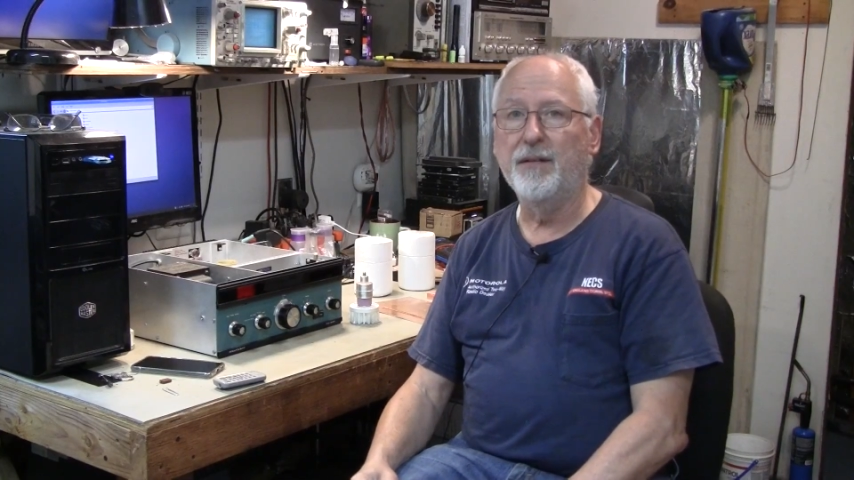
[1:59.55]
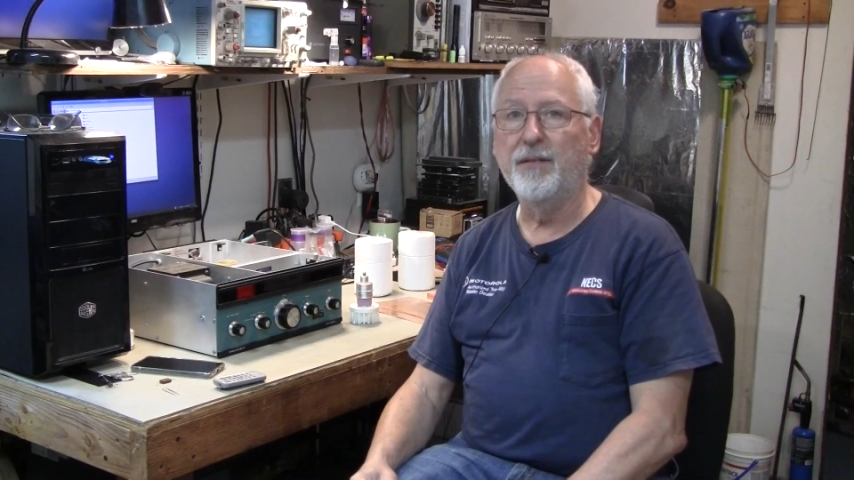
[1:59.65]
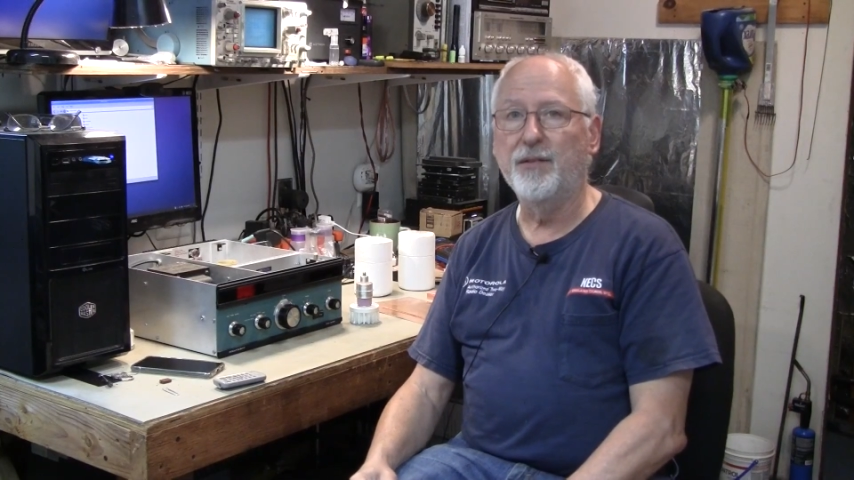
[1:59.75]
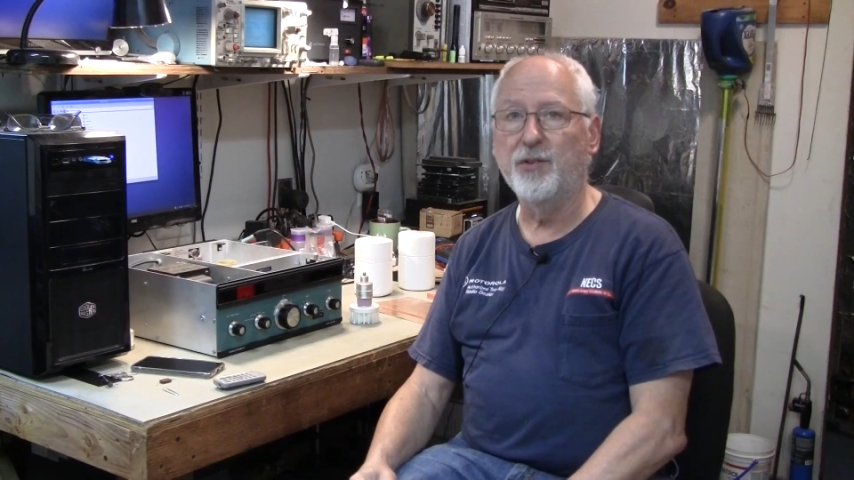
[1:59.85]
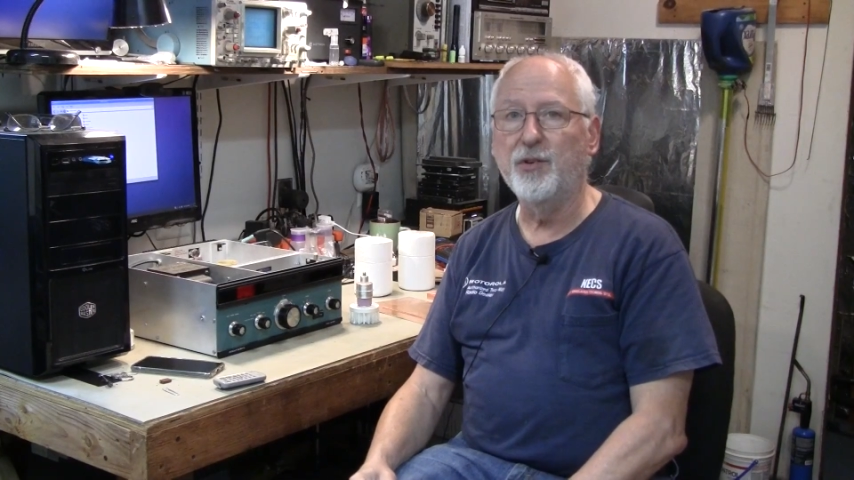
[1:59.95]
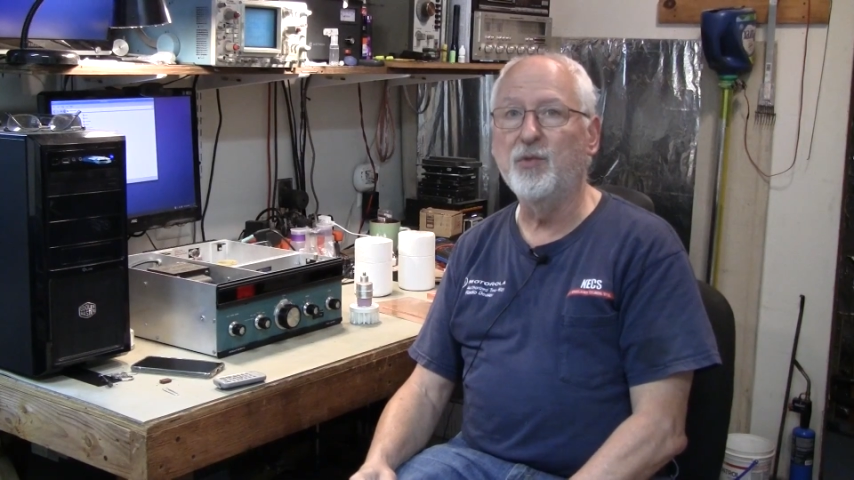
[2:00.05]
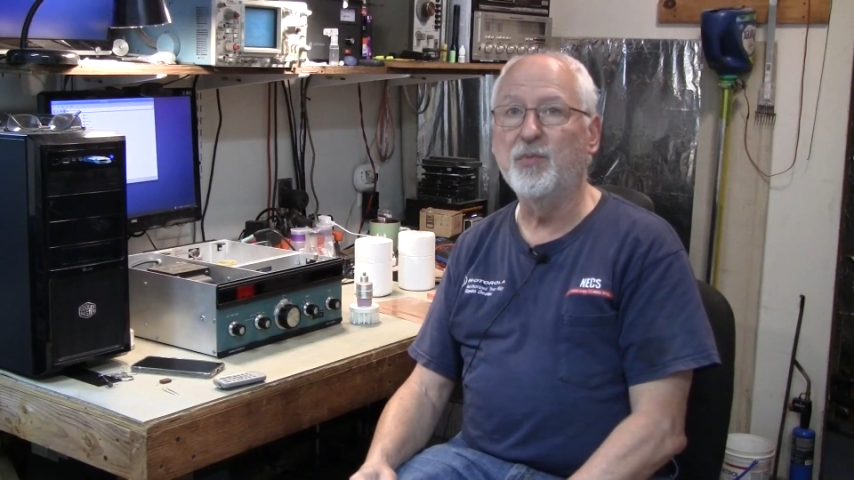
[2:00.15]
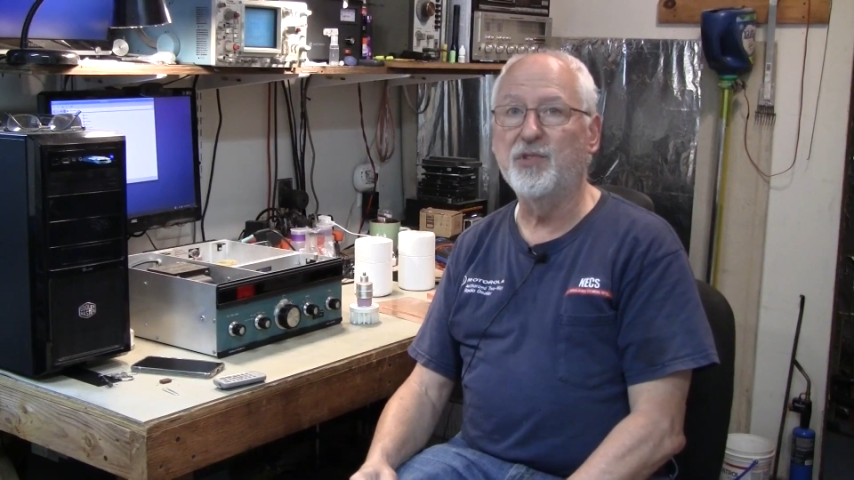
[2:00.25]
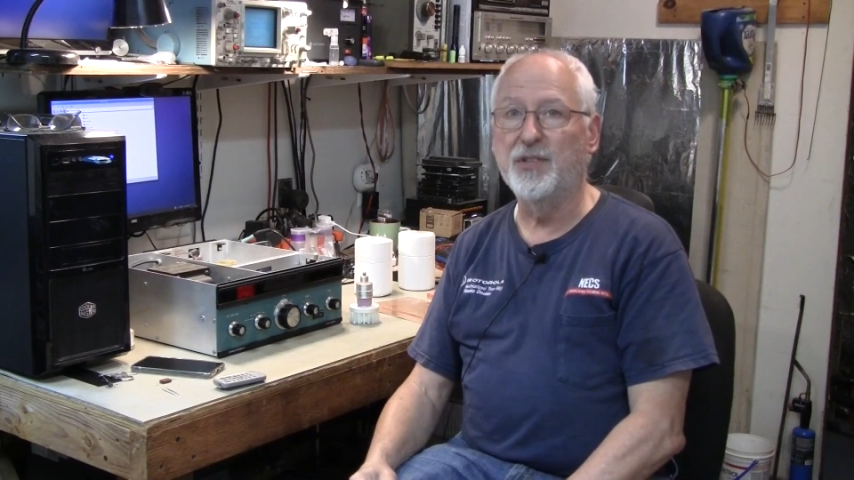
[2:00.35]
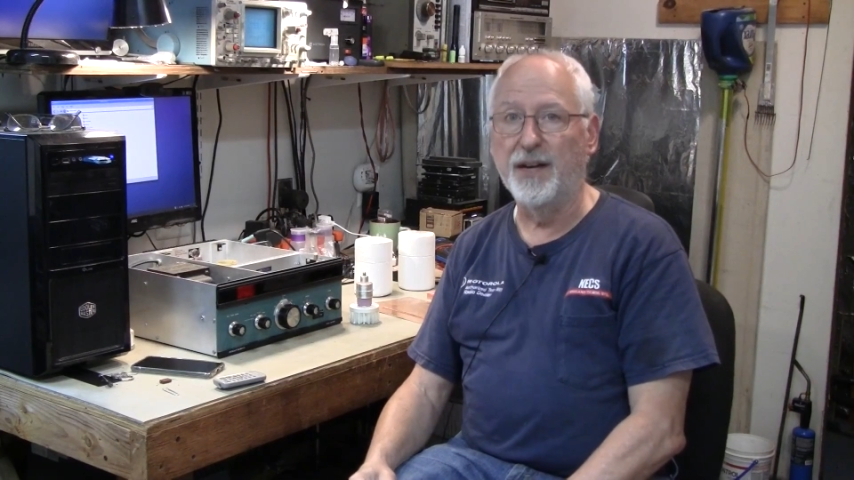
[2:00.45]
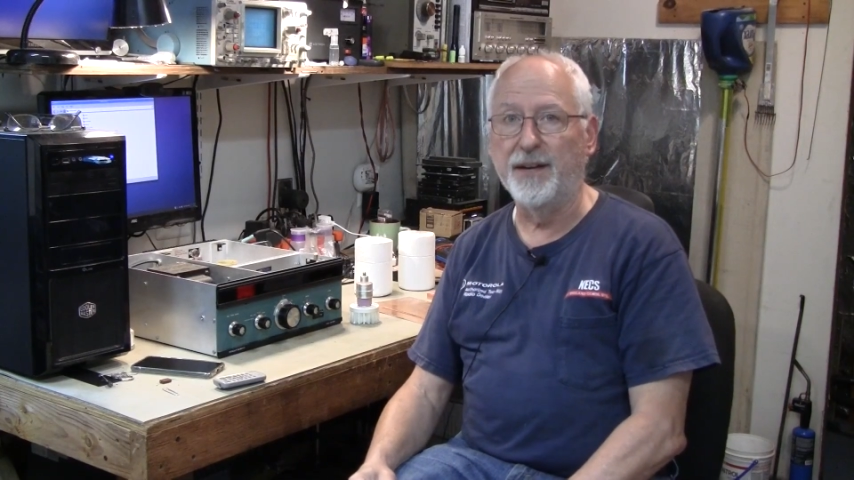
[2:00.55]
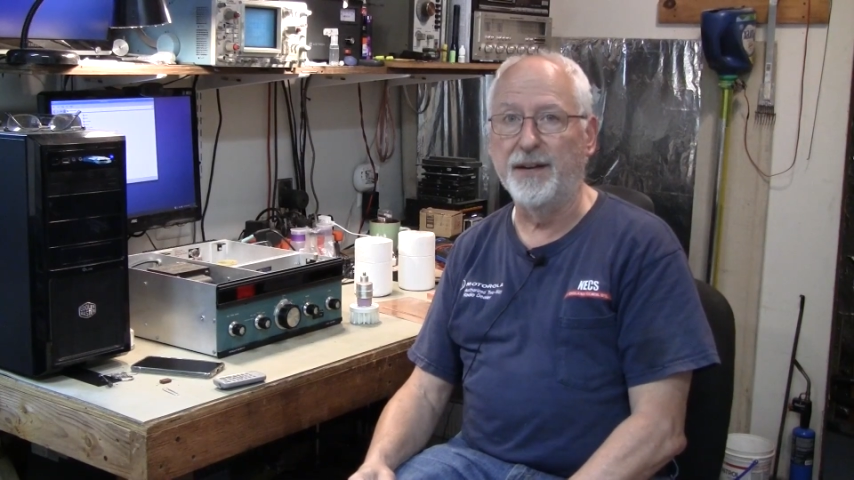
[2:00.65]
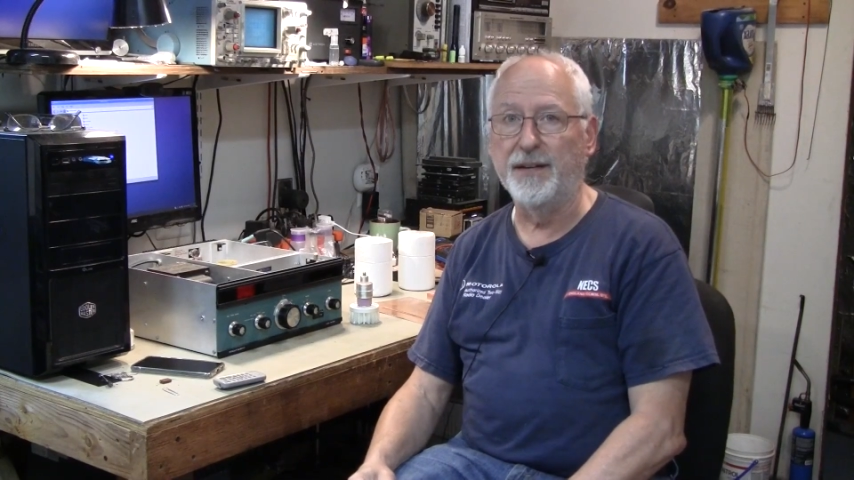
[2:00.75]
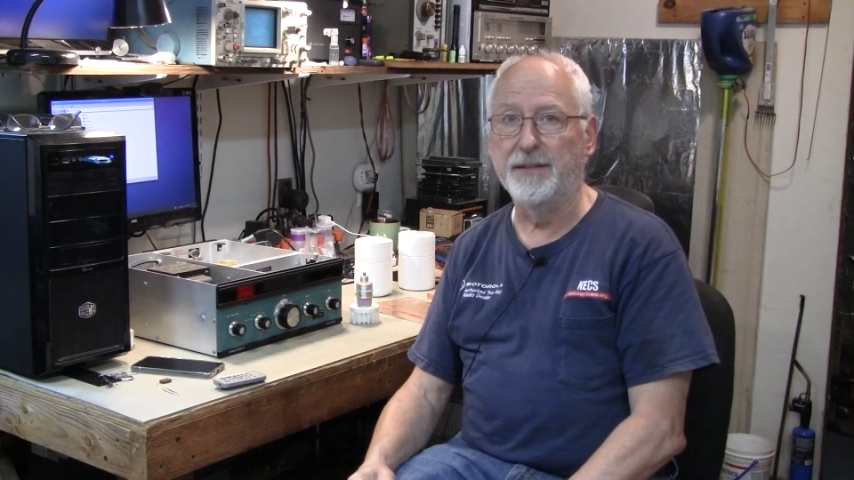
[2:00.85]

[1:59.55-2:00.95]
the tube socket.